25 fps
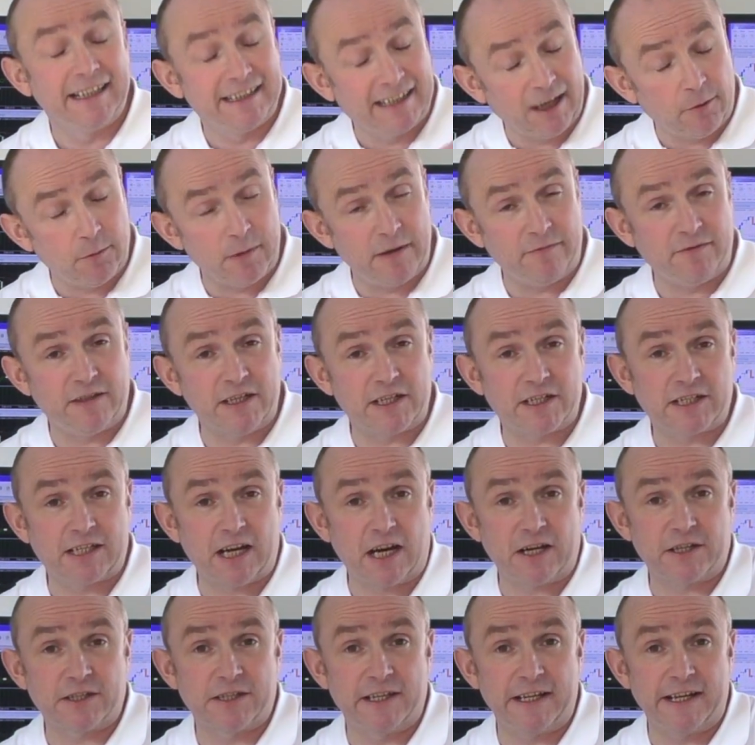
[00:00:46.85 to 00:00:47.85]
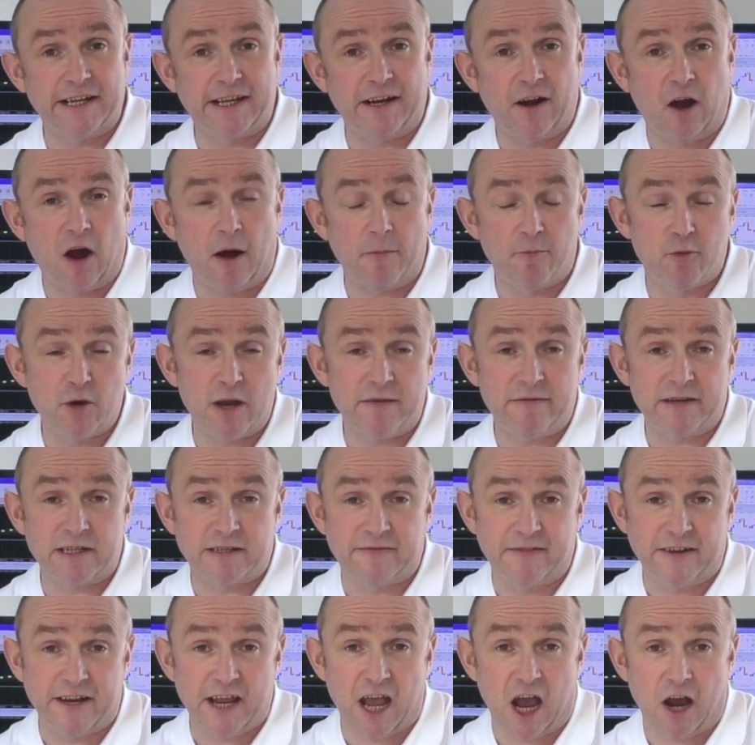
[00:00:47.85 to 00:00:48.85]
that we've discussed in our
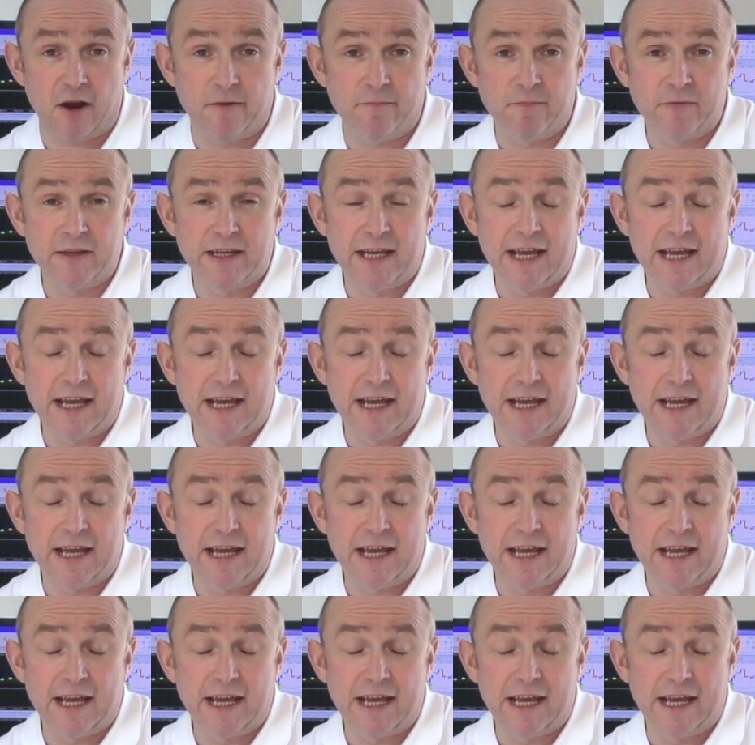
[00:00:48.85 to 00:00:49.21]
previous video